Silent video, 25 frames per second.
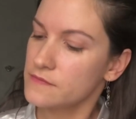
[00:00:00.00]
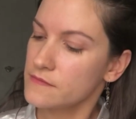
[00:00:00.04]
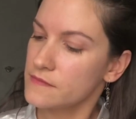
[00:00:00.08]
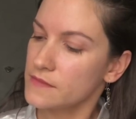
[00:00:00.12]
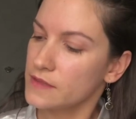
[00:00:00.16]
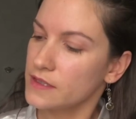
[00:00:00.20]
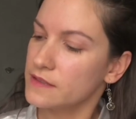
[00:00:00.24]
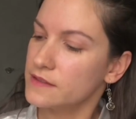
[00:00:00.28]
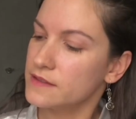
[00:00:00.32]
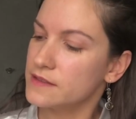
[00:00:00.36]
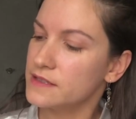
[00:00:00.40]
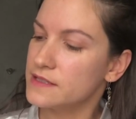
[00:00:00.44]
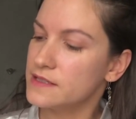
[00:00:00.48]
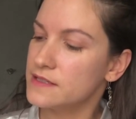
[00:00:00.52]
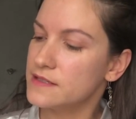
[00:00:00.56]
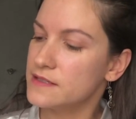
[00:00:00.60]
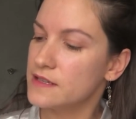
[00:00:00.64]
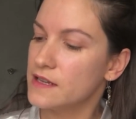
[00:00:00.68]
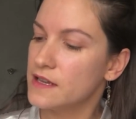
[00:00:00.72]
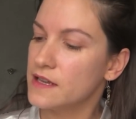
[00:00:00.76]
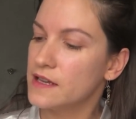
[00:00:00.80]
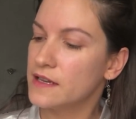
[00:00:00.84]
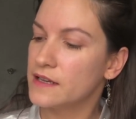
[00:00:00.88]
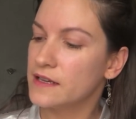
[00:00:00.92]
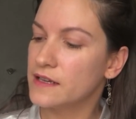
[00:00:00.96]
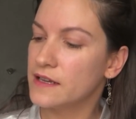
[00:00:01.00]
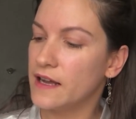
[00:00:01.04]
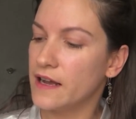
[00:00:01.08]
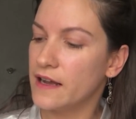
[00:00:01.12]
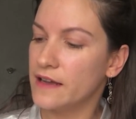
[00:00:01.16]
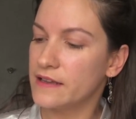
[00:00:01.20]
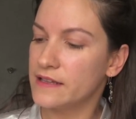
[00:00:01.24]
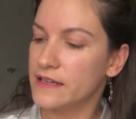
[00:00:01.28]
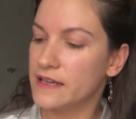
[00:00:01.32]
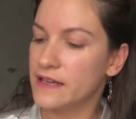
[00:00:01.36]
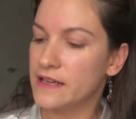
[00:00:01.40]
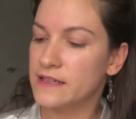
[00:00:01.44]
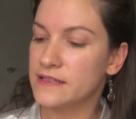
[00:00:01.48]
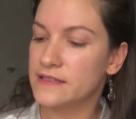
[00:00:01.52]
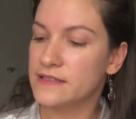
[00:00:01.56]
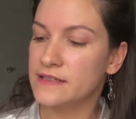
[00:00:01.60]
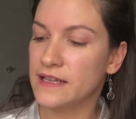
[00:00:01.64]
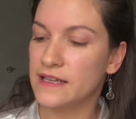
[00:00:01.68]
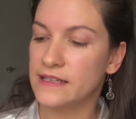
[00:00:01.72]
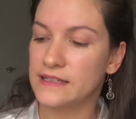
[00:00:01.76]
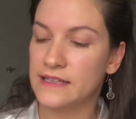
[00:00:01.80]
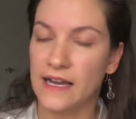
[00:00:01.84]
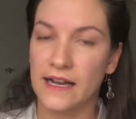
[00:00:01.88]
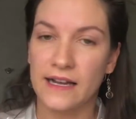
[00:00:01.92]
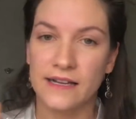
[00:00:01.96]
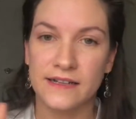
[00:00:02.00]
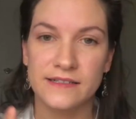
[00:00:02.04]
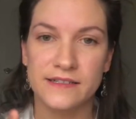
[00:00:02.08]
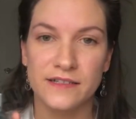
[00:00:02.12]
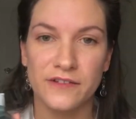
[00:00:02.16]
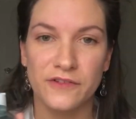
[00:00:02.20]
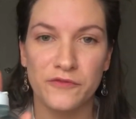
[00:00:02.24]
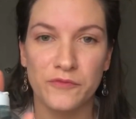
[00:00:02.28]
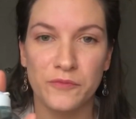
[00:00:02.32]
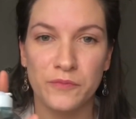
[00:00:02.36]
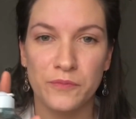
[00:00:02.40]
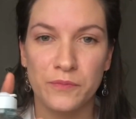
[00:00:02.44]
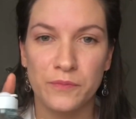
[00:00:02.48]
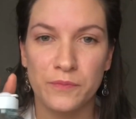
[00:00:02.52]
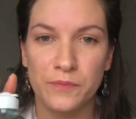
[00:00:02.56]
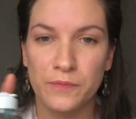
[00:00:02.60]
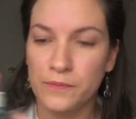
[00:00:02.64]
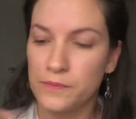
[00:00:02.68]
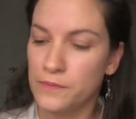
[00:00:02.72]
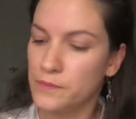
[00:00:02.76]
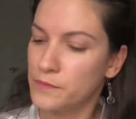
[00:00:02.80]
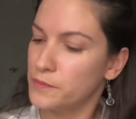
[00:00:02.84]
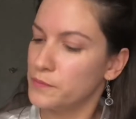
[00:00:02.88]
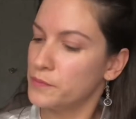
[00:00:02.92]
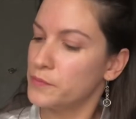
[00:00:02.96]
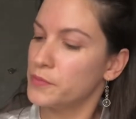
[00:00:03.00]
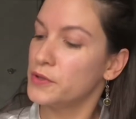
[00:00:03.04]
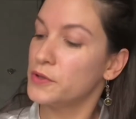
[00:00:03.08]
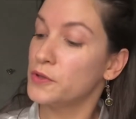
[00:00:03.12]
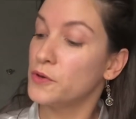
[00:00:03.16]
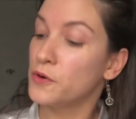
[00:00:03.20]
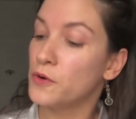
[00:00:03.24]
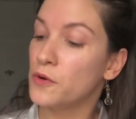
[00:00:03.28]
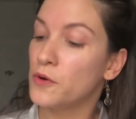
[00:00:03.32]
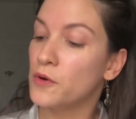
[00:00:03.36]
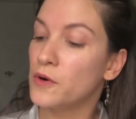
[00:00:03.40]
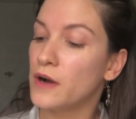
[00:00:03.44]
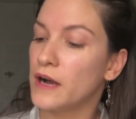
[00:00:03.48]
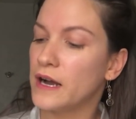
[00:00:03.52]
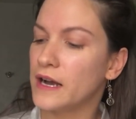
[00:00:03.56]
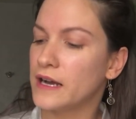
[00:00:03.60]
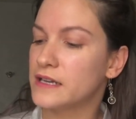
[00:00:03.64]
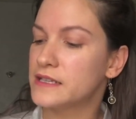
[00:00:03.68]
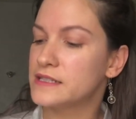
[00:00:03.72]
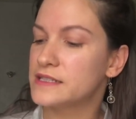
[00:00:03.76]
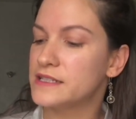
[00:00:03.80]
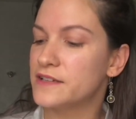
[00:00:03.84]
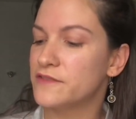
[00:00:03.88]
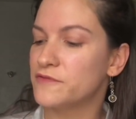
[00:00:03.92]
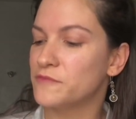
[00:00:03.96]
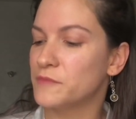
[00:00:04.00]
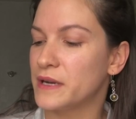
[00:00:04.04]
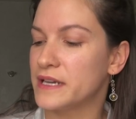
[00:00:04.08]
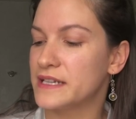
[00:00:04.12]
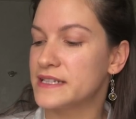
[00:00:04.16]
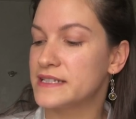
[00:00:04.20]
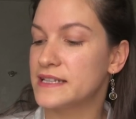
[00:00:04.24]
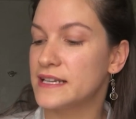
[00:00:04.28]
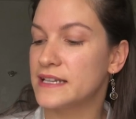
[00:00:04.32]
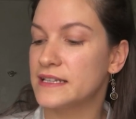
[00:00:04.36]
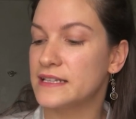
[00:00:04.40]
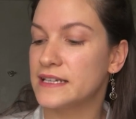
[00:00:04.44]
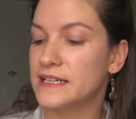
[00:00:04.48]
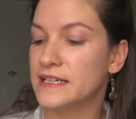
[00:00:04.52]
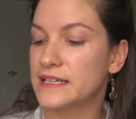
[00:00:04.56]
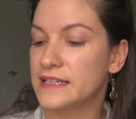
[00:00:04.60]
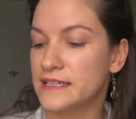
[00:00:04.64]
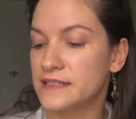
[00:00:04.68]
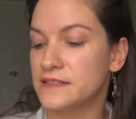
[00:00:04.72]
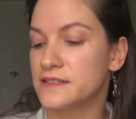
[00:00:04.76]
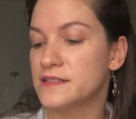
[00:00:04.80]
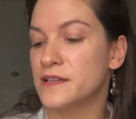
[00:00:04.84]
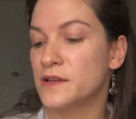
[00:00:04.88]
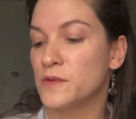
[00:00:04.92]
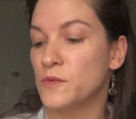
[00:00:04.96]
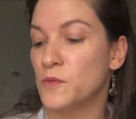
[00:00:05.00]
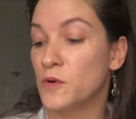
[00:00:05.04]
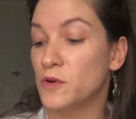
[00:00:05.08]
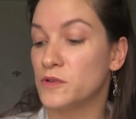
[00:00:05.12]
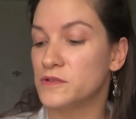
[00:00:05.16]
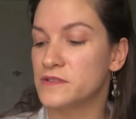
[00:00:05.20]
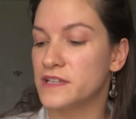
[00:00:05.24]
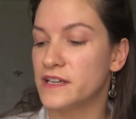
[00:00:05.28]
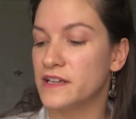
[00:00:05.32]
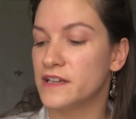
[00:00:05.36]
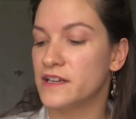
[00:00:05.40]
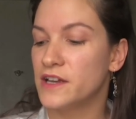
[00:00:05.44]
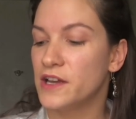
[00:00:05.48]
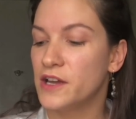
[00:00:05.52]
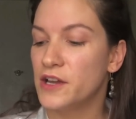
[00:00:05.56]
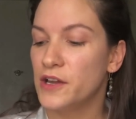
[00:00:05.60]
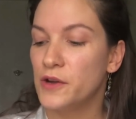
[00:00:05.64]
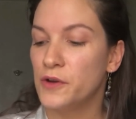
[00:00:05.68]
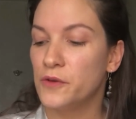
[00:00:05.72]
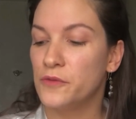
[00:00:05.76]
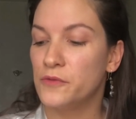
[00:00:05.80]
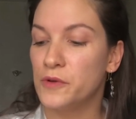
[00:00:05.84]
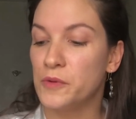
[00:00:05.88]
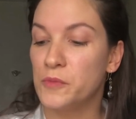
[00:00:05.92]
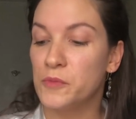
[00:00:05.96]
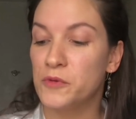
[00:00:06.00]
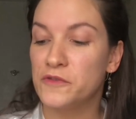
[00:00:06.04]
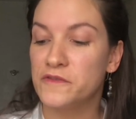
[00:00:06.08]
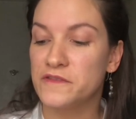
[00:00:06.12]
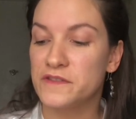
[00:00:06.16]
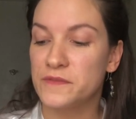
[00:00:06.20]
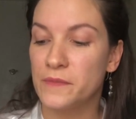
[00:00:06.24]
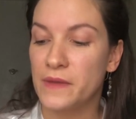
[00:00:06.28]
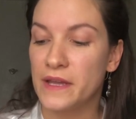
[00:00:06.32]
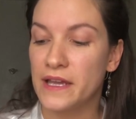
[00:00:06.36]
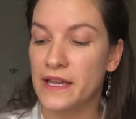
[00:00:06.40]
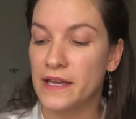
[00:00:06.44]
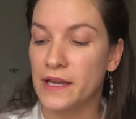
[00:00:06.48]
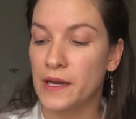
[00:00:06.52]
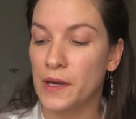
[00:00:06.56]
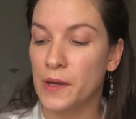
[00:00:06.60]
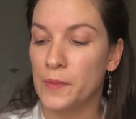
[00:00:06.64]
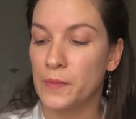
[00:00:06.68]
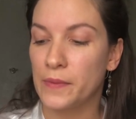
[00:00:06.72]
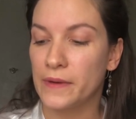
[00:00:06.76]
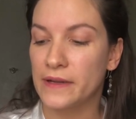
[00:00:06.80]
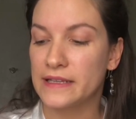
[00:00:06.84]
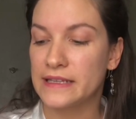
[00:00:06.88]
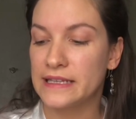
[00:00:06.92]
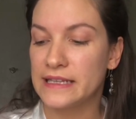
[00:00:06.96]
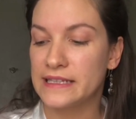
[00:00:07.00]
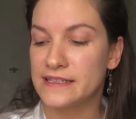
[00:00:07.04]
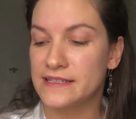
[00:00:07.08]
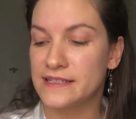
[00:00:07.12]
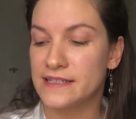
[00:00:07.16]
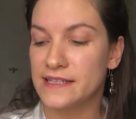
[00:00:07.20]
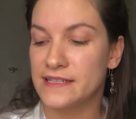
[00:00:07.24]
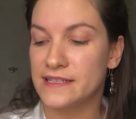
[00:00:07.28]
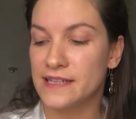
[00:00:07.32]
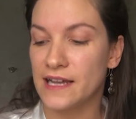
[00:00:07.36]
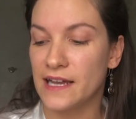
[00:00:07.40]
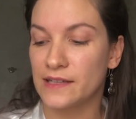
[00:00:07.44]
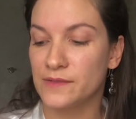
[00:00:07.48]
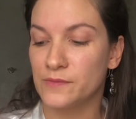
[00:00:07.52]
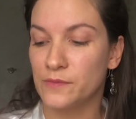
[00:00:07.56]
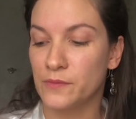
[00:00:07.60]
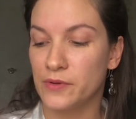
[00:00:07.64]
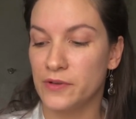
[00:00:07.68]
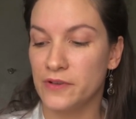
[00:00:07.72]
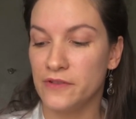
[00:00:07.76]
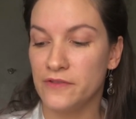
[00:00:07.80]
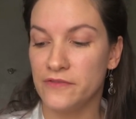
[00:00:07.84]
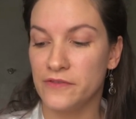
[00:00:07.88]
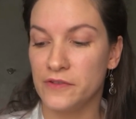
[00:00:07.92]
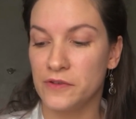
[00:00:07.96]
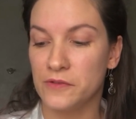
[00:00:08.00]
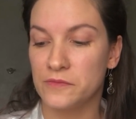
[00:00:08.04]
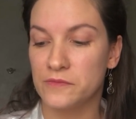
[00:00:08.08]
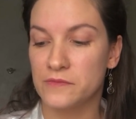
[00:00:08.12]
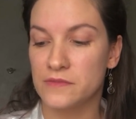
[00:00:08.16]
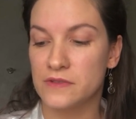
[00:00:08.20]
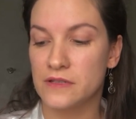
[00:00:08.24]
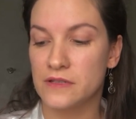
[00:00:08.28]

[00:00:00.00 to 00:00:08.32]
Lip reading: this GarnierSkinActive Pure Active Micellar Cleansing Water. Removes makeup, cleanses and perfumes.